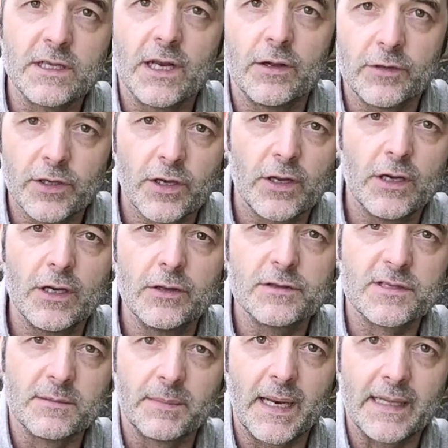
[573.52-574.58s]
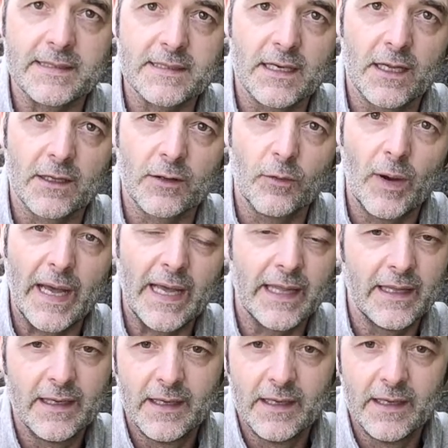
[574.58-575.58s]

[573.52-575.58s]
You know, you're going to lose some plants along the way.